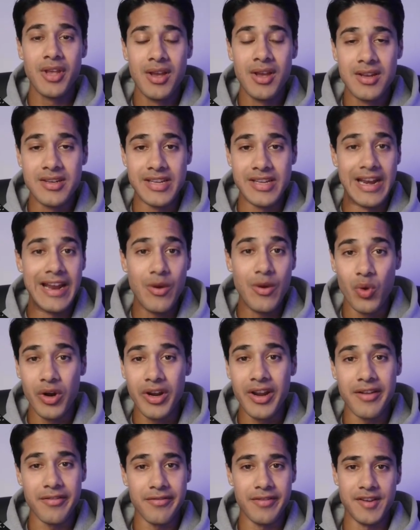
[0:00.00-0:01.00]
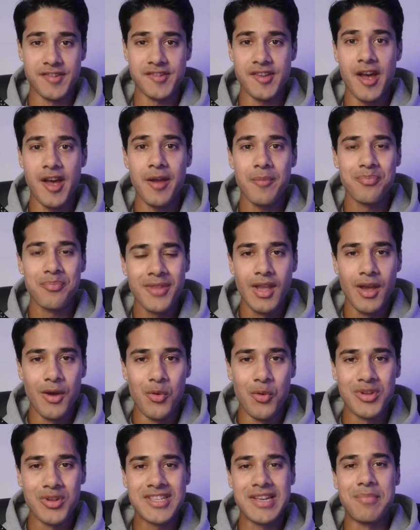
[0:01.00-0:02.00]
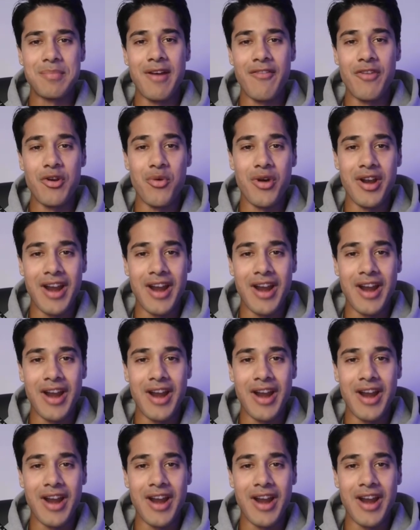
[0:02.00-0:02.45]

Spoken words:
Today, we're going to fix that. What's up, everyone?